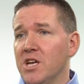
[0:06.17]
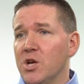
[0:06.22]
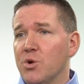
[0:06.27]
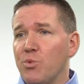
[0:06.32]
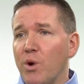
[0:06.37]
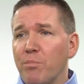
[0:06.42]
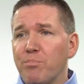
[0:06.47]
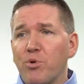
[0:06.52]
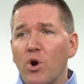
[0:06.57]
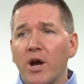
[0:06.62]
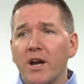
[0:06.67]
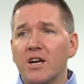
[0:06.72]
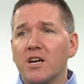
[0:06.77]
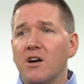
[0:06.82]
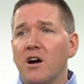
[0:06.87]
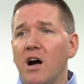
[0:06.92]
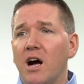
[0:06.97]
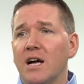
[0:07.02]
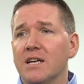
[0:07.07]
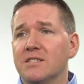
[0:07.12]
While product
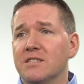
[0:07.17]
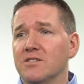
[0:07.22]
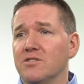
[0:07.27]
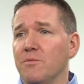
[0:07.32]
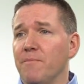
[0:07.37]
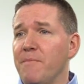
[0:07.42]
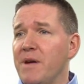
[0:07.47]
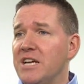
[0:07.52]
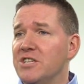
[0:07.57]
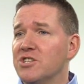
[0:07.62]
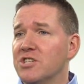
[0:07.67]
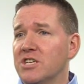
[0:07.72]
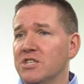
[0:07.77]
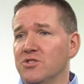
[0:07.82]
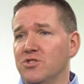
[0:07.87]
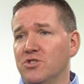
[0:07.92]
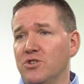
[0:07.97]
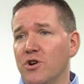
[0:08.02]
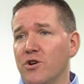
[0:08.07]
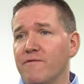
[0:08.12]
cost is a major
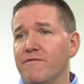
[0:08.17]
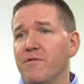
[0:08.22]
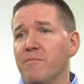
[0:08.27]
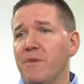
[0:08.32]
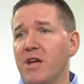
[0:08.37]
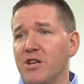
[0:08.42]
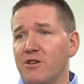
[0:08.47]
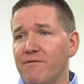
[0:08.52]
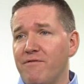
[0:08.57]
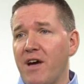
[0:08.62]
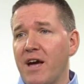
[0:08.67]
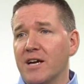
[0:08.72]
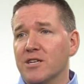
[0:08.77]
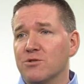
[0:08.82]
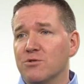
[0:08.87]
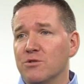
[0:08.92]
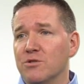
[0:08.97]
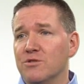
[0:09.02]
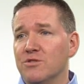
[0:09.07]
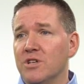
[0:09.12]
concern for
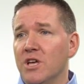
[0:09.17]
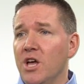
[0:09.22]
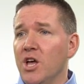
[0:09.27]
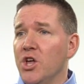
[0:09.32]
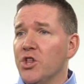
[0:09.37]
manufacturers,